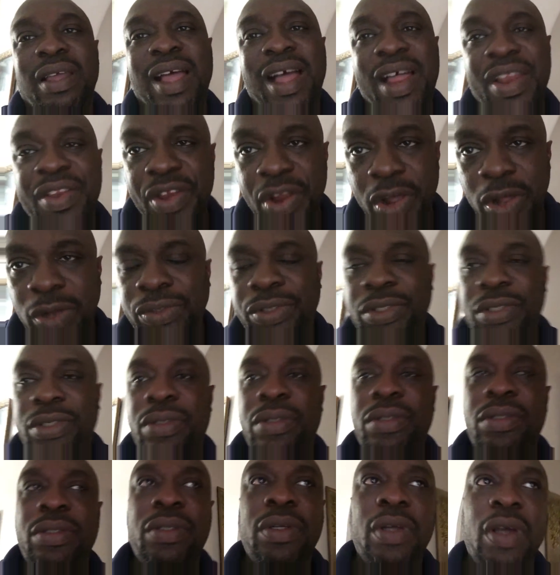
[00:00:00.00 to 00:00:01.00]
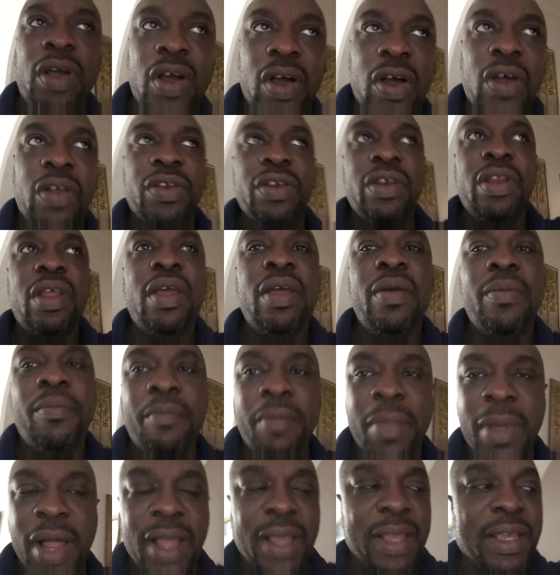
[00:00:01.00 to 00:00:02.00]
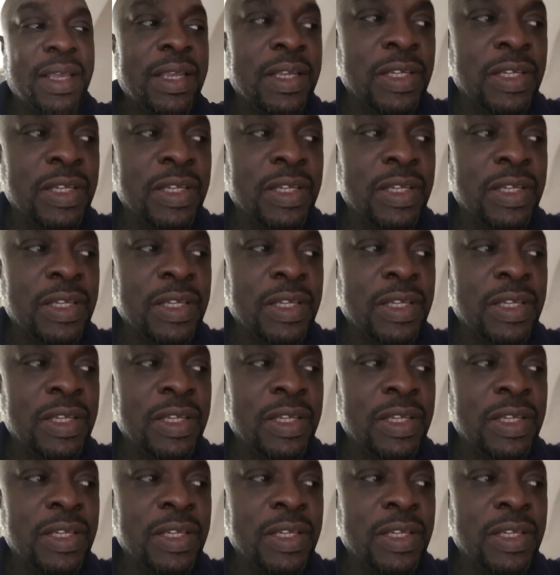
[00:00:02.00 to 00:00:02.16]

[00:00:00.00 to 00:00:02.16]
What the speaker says: are not on my